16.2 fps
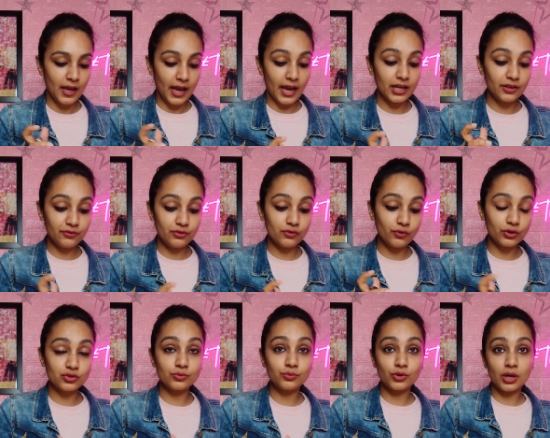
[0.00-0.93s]
And if you
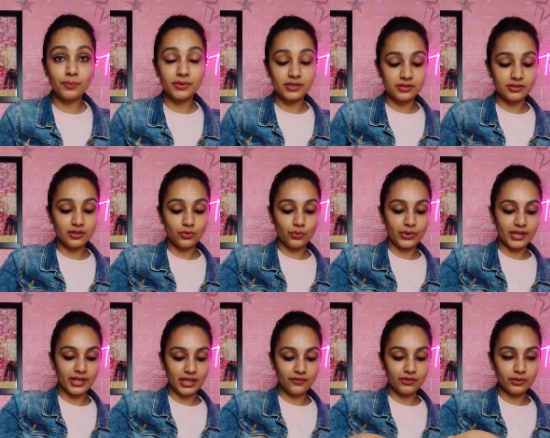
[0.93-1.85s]
want to book a personal
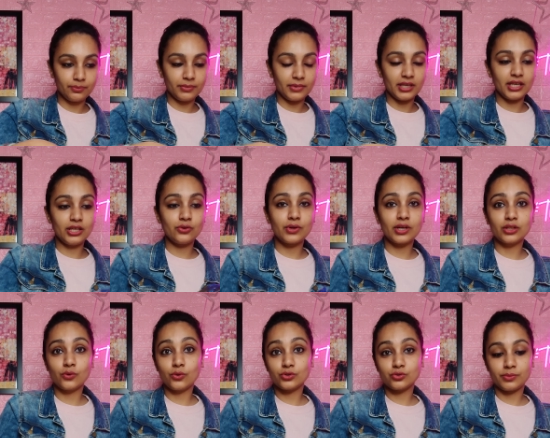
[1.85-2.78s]
reading with me, you
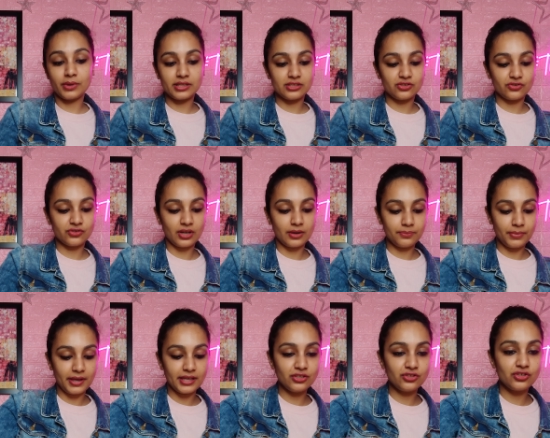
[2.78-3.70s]
can go to my Instagram
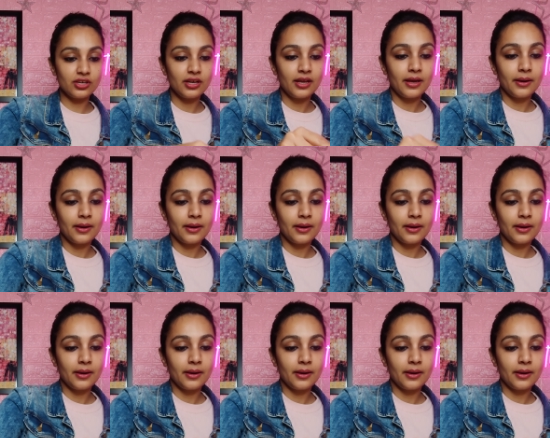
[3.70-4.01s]
page